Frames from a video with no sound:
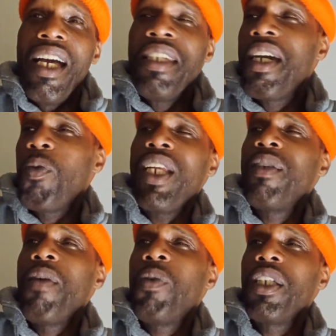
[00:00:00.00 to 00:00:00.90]
Yeah,
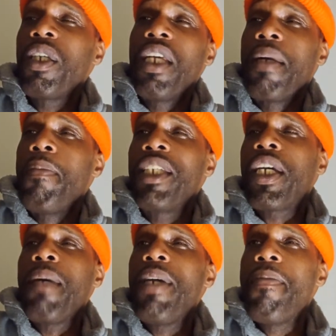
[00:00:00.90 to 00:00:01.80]
wasn't it? It's
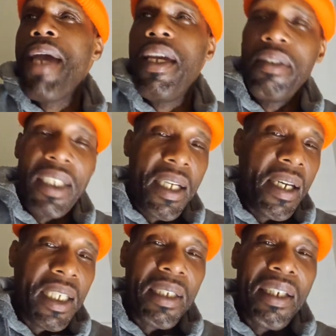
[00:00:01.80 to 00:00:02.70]
going to be
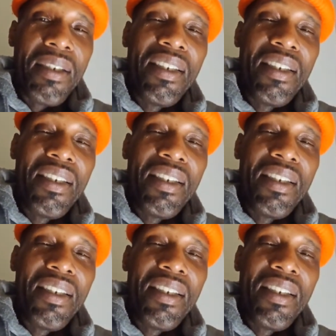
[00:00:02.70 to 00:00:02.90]
amazing.